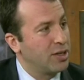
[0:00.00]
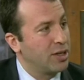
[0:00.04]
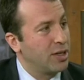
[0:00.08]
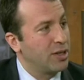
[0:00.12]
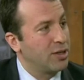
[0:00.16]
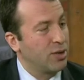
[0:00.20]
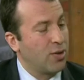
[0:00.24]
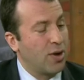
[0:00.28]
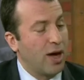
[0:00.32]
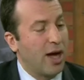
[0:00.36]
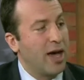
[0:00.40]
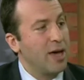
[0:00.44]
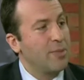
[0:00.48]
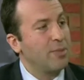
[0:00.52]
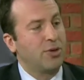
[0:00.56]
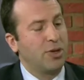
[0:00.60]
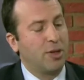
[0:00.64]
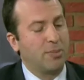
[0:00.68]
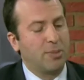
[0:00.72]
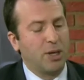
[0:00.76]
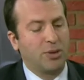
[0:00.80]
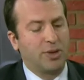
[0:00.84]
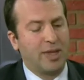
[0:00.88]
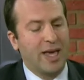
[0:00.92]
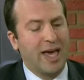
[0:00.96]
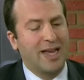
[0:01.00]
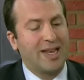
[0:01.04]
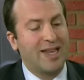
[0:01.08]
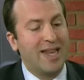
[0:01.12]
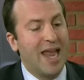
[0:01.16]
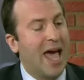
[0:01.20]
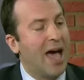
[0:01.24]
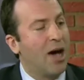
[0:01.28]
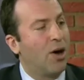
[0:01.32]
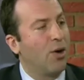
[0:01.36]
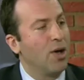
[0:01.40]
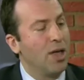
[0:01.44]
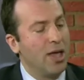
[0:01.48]
currency. So I'm concerned about
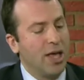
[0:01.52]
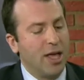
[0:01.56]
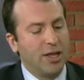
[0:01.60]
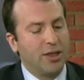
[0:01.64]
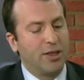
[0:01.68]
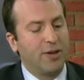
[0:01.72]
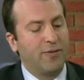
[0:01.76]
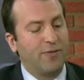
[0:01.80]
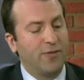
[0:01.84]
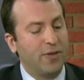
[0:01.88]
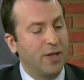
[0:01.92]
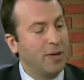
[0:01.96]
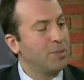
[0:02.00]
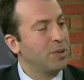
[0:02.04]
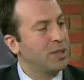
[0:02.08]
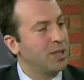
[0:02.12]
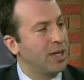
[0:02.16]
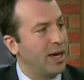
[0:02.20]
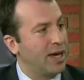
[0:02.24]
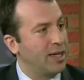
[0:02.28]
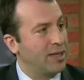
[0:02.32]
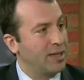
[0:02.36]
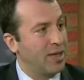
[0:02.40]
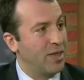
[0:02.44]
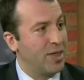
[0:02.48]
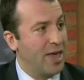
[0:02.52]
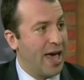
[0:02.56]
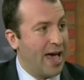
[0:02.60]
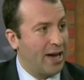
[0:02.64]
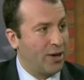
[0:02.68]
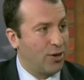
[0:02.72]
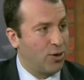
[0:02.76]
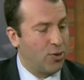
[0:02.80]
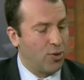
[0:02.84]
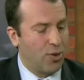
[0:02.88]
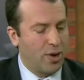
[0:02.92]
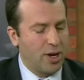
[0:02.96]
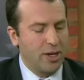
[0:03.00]
that. Now, the flip side to
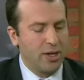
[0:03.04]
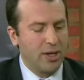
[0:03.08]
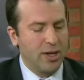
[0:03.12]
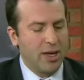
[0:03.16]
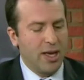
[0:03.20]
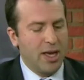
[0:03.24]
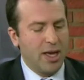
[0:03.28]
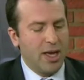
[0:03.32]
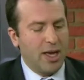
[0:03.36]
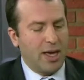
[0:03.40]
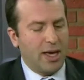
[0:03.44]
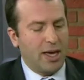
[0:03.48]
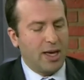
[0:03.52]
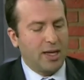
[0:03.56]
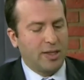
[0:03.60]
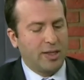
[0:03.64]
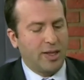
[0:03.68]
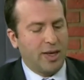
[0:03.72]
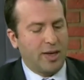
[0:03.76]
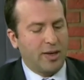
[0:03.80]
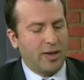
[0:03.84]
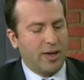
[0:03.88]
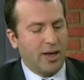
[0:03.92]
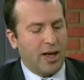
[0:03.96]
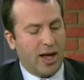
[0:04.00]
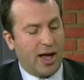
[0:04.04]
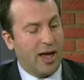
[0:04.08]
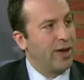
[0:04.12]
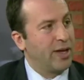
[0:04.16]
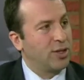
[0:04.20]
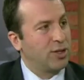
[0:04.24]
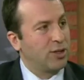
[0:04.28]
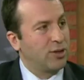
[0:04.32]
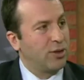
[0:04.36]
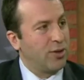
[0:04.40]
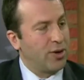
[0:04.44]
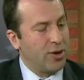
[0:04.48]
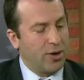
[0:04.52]
that coin is that
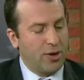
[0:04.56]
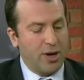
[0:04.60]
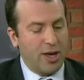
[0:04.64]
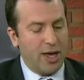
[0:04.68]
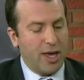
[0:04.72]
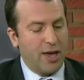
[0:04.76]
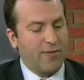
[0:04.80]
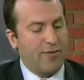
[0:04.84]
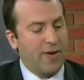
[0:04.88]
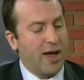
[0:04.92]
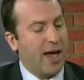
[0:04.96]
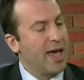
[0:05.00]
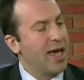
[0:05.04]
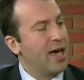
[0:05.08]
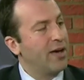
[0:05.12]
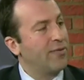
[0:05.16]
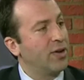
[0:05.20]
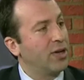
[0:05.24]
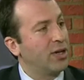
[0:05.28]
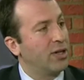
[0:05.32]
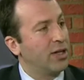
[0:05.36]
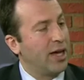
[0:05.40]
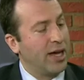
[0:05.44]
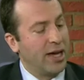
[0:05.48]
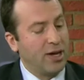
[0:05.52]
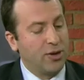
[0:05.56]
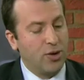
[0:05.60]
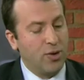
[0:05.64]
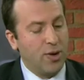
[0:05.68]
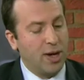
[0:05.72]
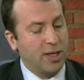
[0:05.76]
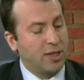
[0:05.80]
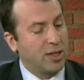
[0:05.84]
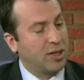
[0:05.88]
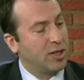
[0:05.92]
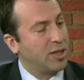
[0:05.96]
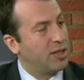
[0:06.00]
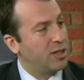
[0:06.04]
defense lawyer, if I have a
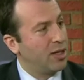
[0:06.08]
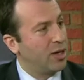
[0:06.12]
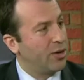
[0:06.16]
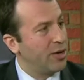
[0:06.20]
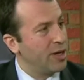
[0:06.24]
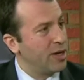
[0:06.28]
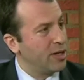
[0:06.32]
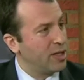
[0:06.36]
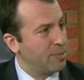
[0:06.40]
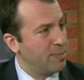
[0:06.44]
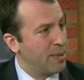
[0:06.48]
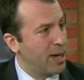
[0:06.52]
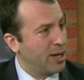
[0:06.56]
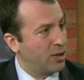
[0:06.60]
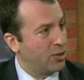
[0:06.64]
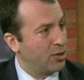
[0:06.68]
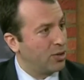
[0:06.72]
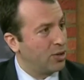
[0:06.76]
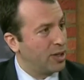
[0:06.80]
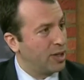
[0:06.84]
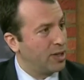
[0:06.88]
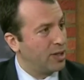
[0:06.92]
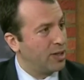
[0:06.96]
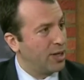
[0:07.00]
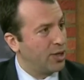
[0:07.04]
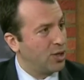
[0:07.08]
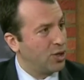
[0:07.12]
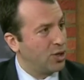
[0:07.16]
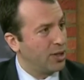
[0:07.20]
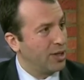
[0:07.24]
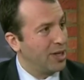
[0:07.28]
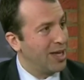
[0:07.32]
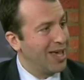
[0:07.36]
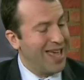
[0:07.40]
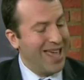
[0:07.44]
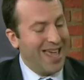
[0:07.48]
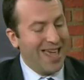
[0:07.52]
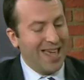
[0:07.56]
client who has a serious medical
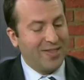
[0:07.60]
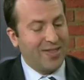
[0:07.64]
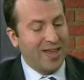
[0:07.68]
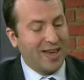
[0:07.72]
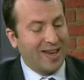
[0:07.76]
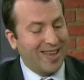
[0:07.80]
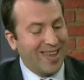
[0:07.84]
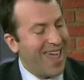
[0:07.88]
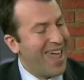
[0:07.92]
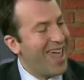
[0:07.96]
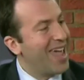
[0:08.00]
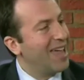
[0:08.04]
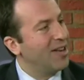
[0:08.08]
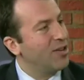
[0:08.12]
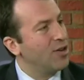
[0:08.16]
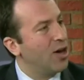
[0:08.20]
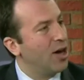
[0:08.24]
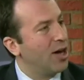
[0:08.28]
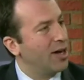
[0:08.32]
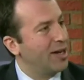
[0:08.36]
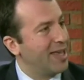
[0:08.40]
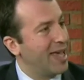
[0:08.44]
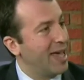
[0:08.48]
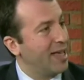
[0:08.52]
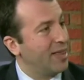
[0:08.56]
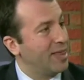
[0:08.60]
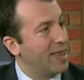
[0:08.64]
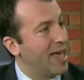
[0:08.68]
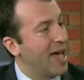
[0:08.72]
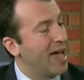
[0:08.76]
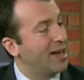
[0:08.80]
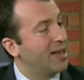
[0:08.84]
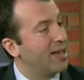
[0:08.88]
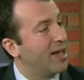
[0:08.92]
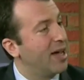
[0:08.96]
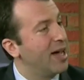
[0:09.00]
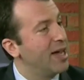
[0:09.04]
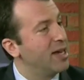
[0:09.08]
condition that cannot
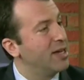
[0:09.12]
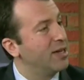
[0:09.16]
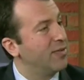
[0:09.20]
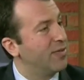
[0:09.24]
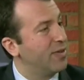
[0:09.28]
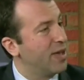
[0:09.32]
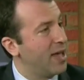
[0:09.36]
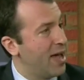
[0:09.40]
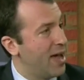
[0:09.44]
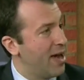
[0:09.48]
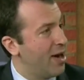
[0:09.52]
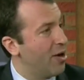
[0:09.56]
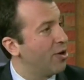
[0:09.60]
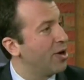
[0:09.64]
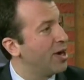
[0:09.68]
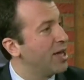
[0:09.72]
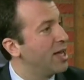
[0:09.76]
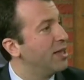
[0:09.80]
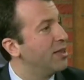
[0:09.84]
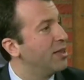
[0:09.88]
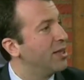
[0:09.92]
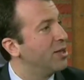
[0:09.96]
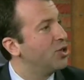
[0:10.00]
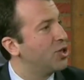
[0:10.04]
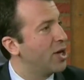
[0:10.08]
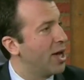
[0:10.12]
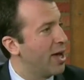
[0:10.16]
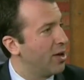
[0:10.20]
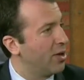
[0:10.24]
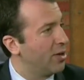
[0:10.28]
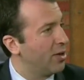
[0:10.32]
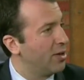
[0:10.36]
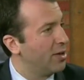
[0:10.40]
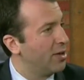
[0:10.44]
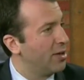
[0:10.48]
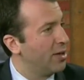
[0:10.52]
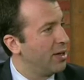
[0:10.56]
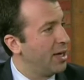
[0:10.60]
get that kind of care in the
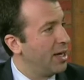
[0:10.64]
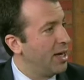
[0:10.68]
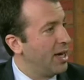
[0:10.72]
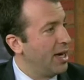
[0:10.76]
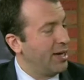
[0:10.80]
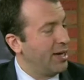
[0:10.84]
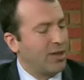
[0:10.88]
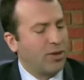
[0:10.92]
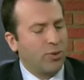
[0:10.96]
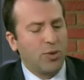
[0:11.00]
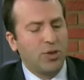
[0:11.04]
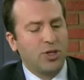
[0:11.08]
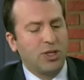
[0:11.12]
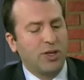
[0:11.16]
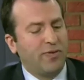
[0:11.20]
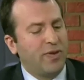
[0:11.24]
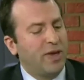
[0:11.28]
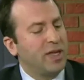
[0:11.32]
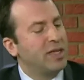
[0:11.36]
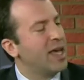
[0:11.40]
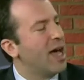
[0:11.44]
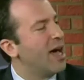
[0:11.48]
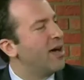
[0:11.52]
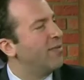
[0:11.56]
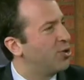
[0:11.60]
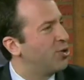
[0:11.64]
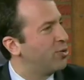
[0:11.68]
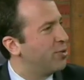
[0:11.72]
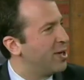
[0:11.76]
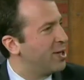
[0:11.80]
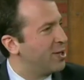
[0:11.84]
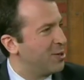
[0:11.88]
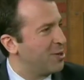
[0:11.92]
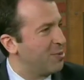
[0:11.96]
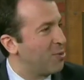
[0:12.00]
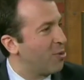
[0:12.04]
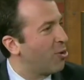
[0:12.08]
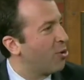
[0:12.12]
jail, in other words, if he's
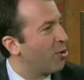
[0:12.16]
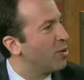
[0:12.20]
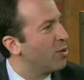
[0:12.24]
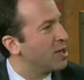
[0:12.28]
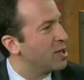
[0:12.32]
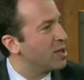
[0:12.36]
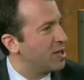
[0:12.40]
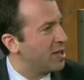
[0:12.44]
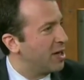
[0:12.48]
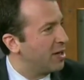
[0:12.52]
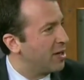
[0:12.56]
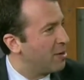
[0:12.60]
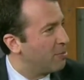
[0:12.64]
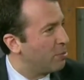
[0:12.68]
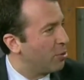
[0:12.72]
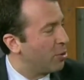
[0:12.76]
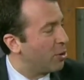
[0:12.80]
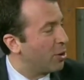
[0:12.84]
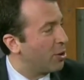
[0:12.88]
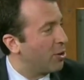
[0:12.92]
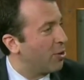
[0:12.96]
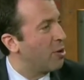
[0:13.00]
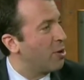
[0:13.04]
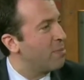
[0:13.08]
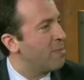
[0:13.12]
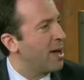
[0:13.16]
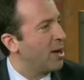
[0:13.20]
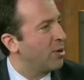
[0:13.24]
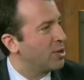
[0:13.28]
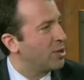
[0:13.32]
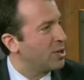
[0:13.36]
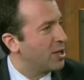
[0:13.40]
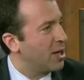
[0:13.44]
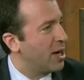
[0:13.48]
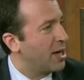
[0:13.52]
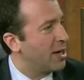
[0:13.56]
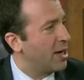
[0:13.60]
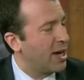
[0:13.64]
surgery tomorrow at Sunnybrook or
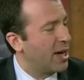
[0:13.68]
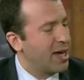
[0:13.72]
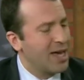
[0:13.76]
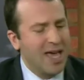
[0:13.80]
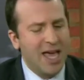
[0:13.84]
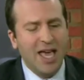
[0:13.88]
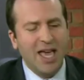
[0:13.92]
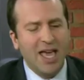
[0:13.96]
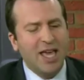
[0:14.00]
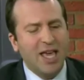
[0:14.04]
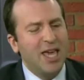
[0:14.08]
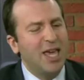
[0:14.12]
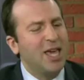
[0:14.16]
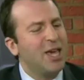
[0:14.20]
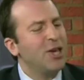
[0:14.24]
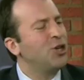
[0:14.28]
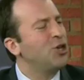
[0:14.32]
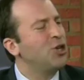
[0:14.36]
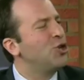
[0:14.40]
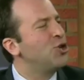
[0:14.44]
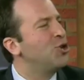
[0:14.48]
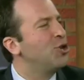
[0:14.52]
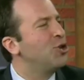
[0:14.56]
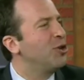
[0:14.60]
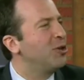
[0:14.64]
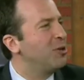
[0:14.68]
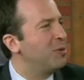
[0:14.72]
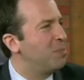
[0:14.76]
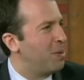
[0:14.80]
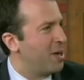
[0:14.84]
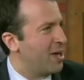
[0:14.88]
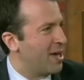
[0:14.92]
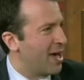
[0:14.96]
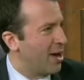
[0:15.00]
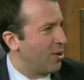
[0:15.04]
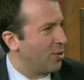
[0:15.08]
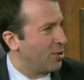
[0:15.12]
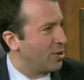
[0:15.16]
Mount Sinai, he
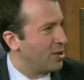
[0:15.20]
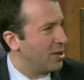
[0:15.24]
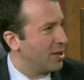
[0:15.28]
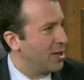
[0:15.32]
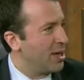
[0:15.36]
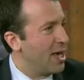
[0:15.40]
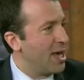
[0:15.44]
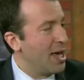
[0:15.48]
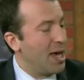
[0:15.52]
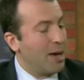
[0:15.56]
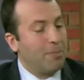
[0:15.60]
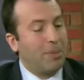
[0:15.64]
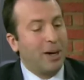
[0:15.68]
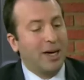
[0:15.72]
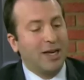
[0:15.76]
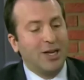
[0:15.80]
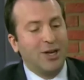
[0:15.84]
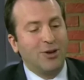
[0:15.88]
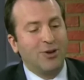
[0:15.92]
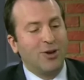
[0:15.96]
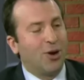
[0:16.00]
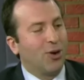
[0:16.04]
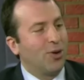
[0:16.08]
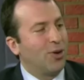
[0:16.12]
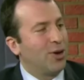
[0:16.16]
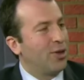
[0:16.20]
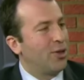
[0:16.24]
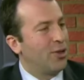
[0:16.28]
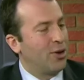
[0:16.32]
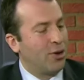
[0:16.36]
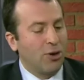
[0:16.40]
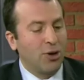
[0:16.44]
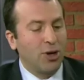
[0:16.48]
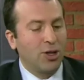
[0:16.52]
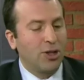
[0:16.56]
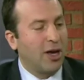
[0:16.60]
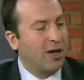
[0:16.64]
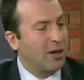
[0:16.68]
should be out. But,
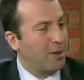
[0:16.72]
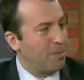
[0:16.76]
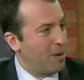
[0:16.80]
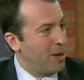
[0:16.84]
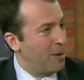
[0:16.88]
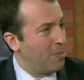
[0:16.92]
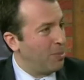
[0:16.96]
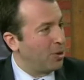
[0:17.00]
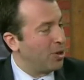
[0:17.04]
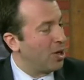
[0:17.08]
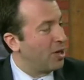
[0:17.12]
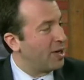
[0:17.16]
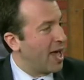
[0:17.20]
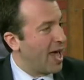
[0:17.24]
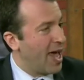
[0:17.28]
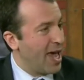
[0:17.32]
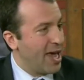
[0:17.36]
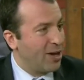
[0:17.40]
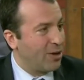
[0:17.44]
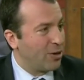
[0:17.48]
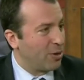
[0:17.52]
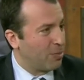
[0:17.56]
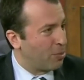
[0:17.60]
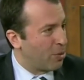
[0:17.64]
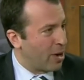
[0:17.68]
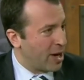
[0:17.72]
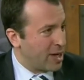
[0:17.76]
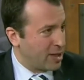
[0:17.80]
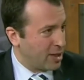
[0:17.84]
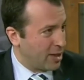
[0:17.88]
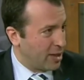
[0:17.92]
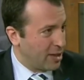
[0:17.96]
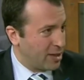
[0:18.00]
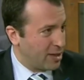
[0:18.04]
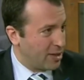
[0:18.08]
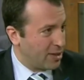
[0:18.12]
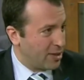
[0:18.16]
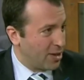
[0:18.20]
there are a lot of people on ankle
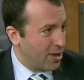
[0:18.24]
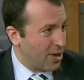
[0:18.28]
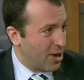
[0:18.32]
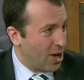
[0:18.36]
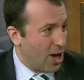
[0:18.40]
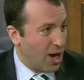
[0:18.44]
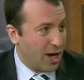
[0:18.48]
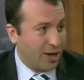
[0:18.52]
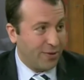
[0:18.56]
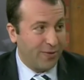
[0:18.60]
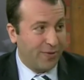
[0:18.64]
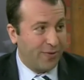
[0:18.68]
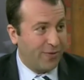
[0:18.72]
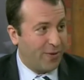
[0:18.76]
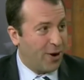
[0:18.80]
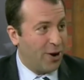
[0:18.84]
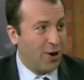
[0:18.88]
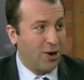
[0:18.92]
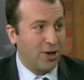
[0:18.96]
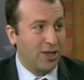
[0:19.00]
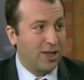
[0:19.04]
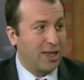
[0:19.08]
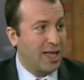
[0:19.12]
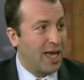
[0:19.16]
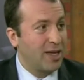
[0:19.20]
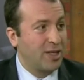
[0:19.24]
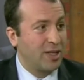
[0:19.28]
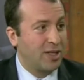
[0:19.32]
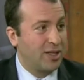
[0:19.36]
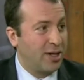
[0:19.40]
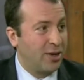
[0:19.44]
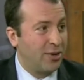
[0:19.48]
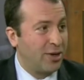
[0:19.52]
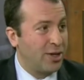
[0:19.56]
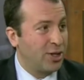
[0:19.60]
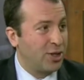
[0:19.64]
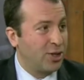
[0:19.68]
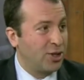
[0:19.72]
bracelets on far
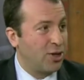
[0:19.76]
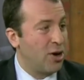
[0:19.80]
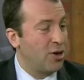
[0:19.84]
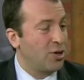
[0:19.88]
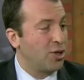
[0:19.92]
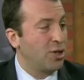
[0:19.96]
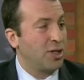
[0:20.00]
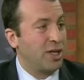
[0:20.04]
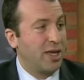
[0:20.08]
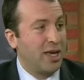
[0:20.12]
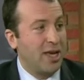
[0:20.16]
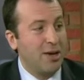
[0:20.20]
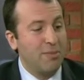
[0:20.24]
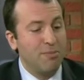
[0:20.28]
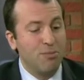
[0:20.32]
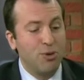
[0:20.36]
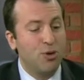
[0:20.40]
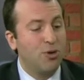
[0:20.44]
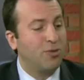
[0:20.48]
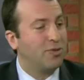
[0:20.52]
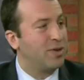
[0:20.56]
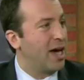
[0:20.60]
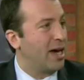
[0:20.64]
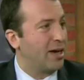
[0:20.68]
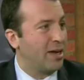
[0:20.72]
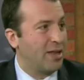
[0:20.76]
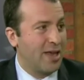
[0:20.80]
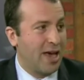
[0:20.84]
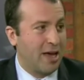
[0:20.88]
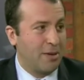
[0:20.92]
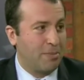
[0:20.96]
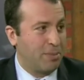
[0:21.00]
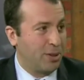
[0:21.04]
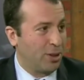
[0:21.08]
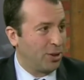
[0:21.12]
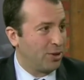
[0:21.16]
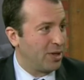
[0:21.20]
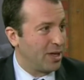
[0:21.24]
less serious charges. He moved out of
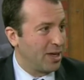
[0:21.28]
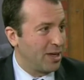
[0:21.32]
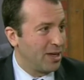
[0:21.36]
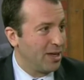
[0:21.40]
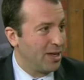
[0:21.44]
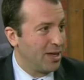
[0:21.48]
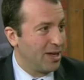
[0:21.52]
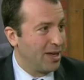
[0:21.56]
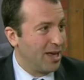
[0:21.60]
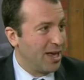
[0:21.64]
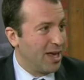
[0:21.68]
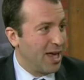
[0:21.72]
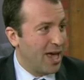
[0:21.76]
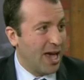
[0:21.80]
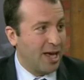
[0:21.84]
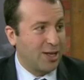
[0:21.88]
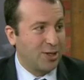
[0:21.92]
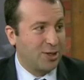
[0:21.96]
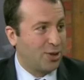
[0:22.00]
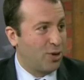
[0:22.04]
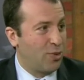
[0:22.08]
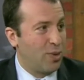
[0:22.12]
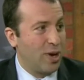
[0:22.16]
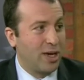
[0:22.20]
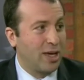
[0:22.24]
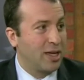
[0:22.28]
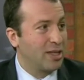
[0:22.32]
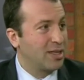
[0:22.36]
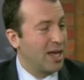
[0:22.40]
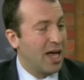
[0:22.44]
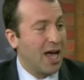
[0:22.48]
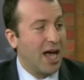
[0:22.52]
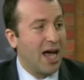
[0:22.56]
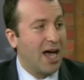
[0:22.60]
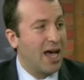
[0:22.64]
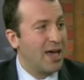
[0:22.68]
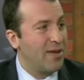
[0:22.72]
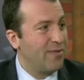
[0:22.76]
that building as quick
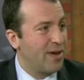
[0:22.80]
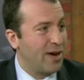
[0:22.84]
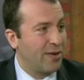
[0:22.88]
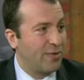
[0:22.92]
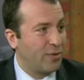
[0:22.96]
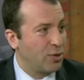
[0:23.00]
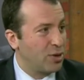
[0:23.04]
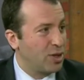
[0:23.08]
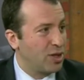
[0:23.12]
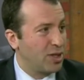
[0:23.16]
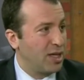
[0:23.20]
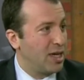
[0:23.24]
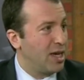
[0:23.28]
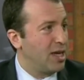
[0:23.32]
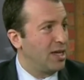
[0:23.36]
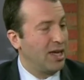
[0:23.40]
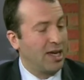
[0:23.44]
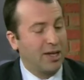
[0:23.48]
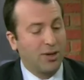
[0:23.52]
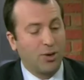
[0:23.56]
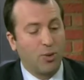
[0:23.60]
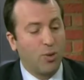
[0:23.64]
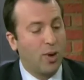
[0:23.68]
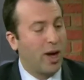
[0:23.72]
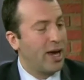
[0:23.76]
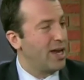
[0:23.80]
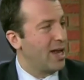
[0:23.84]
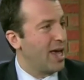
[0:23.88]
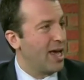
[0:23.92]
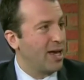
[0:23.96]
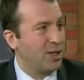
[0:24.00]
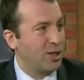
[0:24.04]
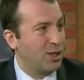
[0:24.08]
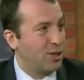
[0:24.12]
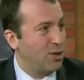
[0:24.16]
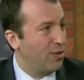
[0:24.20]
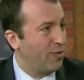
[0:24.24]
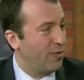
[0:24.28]
as I've ever seen in a
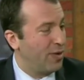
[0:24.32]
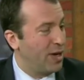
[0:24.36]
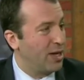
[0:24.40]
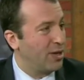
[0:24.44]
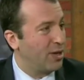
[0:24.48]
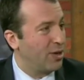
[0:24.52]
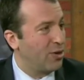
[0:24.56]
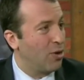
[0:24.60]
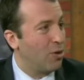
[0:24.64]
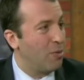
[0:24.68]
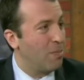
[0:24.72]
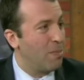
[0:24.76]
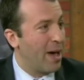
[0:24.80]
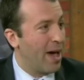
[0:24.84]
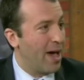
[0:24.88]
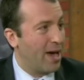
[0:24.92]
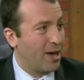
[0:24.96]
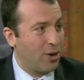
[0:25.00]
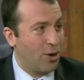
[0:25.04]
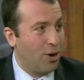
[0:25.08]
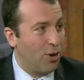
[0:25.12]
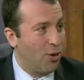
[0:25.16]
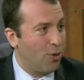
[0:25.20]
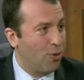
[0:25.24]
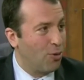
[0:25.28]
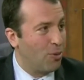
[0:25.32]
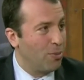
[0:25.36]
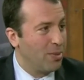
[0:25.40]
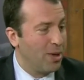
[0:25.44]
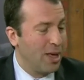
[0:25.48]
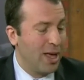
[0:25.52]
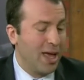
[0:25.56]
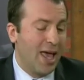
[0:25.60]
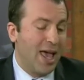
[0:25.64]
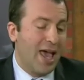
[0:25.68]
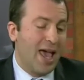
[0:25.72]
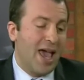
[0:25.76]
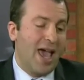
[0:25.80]
white SUV to go back
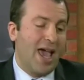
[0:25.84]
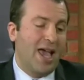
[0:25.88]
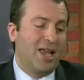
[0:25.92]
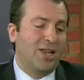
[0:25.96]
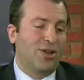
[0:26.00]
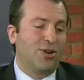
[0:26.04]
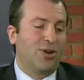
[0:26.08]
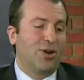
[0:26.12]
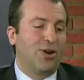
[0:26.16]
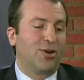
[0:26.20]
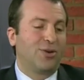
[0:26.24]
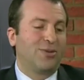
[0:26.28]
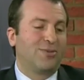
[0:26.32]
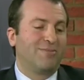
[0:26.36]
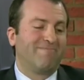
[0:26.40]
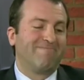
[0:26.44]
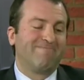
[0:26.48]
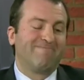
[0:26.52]
home. And,